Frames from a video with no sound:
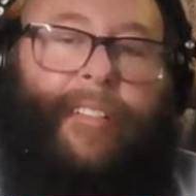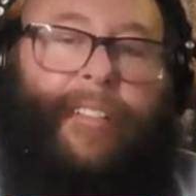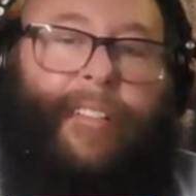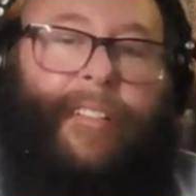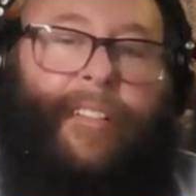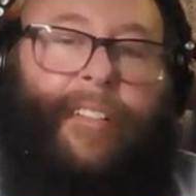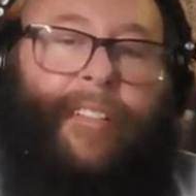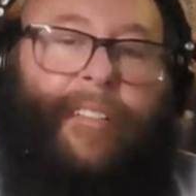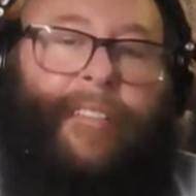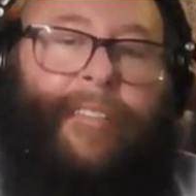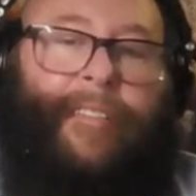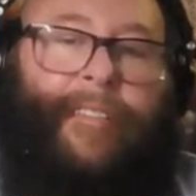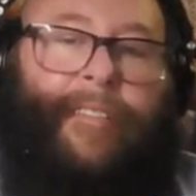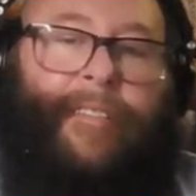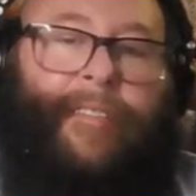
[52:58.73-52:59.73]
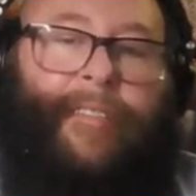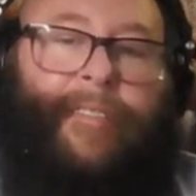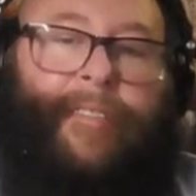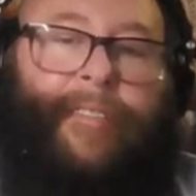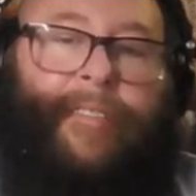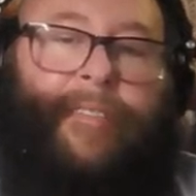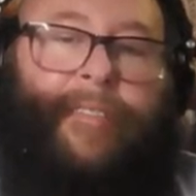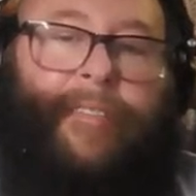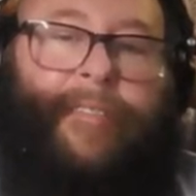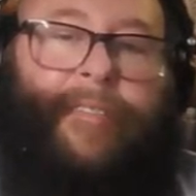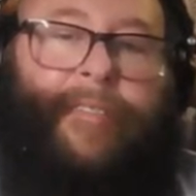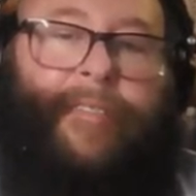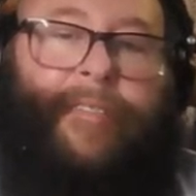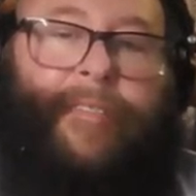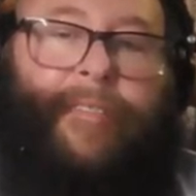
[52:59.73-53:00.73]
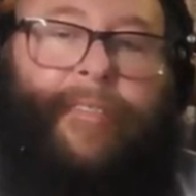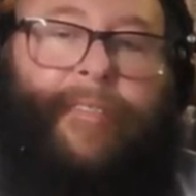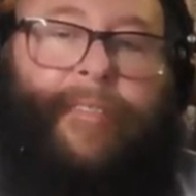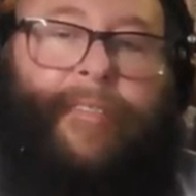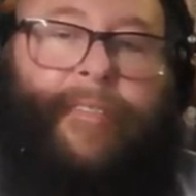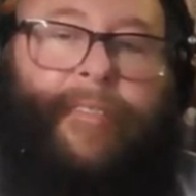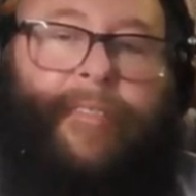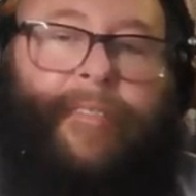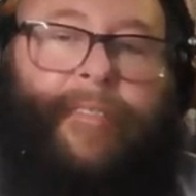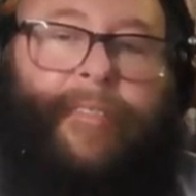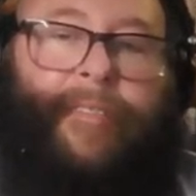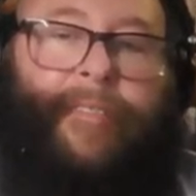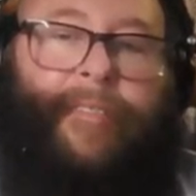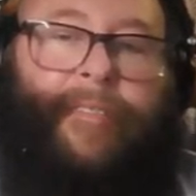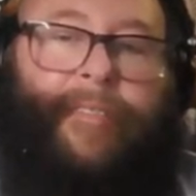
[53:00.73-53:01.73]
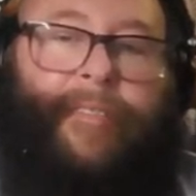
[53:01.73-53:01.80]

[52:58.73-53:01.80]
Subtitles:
This person isn't speaking.